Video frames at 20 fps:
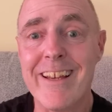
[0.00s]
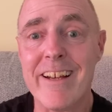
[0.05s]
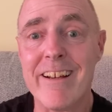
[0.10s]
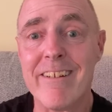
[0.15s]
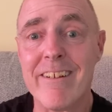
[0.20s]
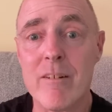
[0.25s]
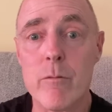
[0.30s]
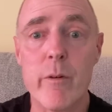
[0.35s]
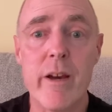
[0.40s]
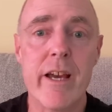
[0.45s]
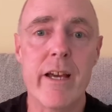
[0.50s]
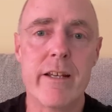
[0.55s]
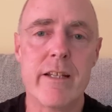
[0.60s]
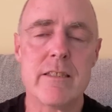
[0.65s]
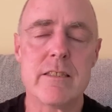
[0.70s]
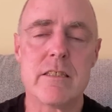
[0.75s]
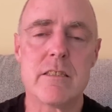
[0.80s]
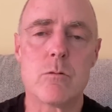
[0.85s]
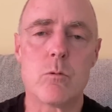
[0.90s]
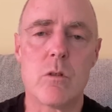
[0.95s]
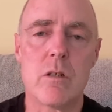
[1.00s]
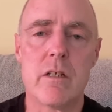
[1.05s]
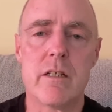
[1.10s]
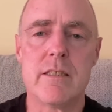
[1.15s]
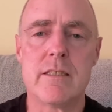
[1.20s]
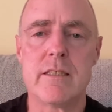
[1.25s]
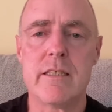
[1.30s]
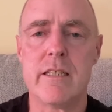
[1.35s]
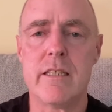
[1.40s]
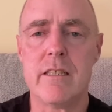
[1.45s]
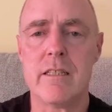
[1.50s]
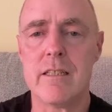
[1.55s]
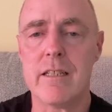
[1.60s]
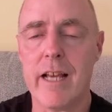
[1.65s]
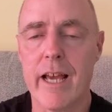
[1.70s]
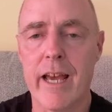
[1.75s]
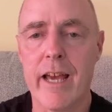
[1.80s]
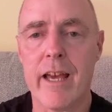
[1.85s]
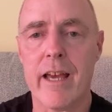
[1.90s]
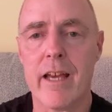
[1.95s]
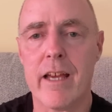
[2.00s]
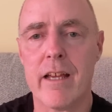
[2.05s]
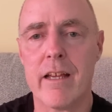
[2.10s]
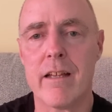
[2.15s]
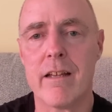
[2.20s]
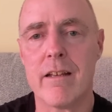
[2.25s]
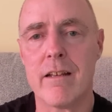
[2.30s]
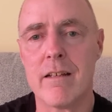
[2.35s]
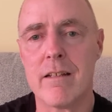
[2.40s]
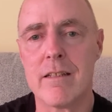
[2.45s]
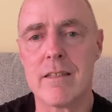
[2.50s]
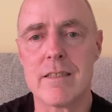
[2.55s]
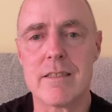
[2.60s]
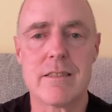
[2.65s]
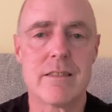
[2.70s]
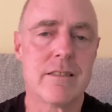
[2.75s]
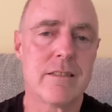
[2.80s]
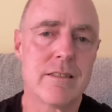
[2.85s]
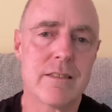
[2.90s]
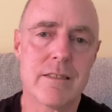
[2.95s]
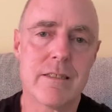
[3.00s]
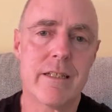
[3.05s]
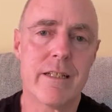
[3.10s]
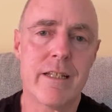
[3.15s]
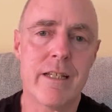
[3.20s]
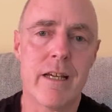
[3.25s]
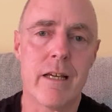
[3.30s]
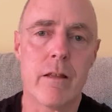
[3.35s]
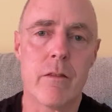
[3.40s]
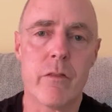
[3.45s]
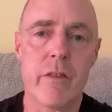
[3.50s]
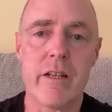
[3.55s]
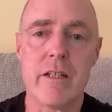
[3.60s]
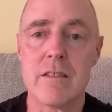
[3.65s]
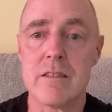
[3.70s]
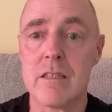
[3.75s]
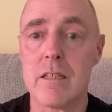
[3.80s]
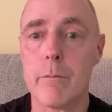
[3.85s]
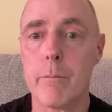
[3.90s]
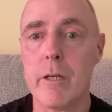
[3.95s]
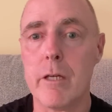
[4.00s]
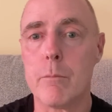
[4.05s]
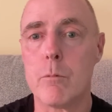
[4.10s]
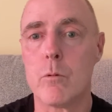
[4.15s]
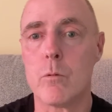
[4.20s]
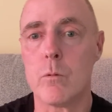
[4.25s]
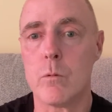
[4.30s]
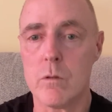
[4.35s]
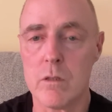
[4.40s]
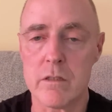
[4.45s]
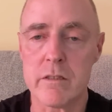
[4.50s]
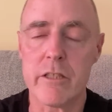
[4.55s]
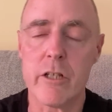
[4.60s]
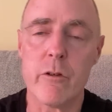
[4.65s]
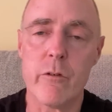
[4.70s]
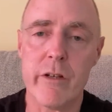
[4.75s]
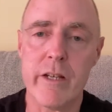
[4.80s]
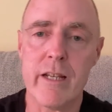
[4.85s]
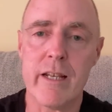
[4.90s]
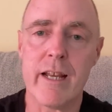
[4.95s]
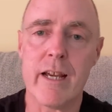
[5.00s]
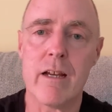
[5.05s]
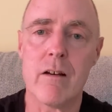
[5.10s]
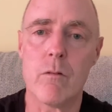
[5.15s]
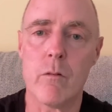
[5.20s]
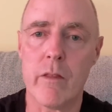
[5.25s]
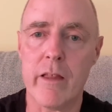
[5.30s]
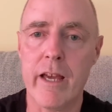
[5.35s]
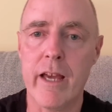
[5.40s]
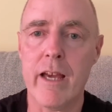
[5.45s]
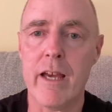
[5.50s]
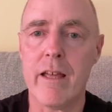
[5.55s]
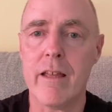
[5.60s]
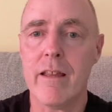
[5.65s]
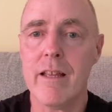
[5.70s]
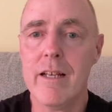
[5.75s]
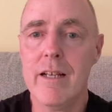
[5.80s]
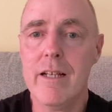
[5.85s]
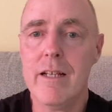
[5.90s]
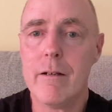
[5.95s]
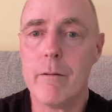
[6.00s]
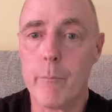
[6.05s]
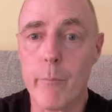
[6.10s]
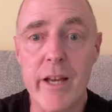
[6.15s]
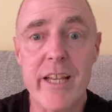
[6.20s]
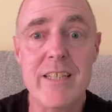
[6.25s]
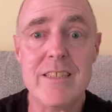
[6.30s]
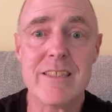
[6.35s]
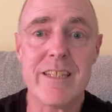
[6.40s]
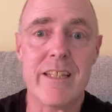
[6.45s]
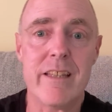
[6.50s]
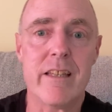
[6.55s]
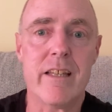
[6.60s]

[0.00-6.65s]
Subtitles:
awareness is rising and, things that people are doing out there. Amazing